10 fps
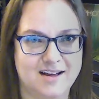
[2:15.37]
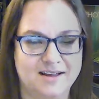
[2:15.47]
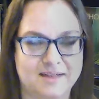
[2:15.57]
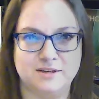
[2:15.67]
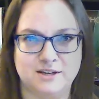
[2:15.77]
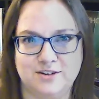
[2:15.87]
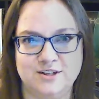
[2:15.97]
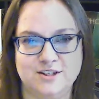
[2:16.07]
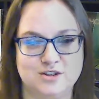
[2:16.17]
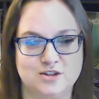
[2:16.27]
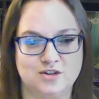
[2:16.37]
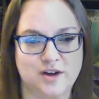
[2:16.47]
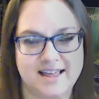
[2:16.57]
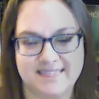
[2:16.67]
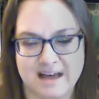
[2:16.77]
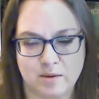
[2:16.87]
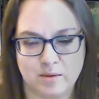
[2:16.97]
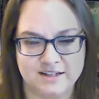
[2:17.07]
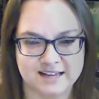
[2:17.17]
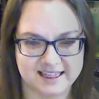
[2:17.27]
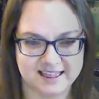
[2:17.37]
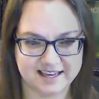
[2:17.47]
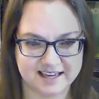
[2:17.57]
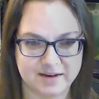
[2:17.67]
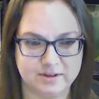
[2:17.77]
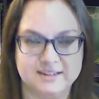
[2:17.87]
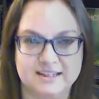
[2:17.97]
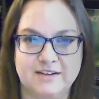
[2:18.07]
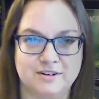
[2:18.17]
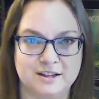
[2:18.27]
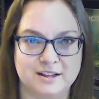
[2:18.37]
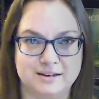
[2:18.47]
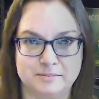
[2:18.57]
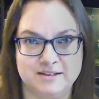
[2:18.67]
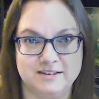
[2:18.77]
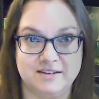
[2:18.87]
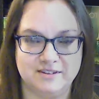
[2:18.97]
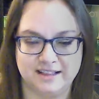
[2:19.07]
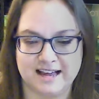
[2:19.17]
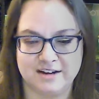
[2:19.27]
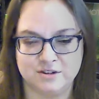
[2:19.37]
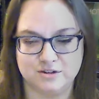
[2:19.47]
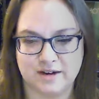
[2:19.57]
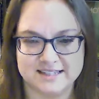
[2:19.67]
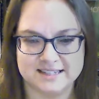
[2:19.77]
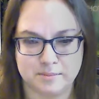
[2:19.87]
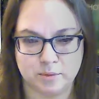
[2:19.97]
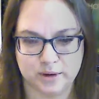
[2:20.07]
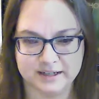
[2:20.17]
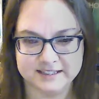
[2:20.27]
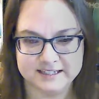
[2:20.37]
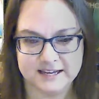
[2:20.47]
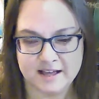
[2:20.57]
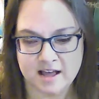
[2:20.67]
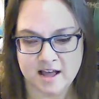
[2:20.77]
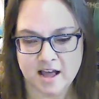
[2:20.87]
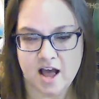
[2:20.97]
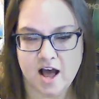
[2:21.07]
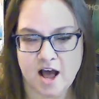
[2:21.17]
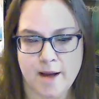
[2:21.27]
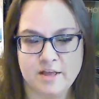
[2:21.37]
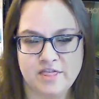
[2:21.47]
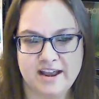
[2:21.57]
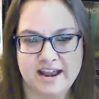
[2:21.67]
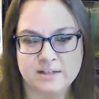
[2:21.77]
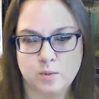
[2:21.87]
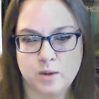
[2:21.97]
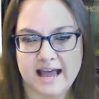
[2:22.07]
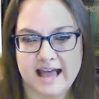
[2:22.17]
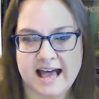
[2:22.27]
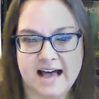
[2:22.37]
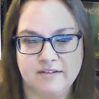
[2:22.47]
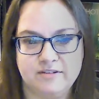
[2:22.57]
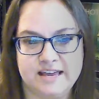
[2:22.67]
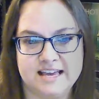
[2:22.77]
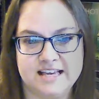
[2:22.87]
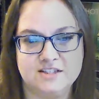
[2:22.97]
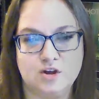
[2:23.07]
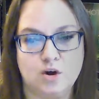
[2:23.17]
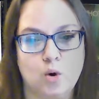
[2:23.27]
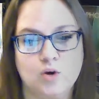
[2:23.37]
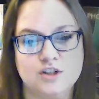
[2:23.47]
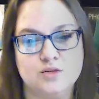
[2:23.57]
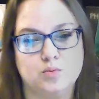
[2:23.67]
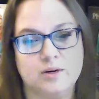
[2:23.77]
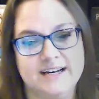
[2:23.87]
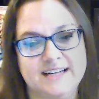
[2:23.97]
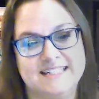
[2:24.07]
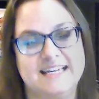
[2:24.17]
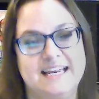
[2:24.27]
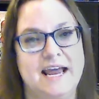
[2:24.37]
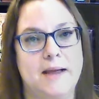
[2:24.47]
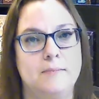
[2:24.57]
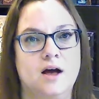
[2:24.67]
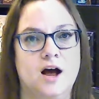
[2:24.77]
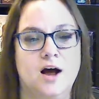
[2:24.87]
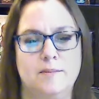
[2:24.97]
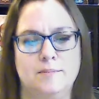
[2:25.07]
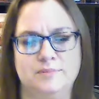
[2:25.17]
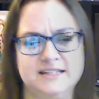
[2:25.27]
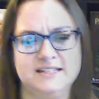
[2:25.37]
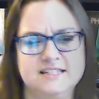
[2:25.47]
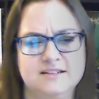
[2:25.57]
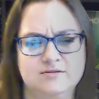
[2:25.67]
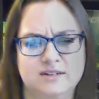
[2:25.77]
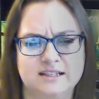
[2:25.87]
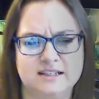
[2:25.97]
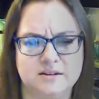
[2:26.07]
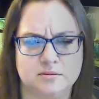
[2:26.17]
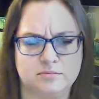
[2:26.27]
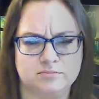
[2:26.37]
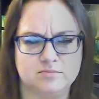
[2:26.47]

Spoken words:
am curious to try it that way, so I think I will definitely be giving that a try at some point. The next one I have is the horse race game. This isn't really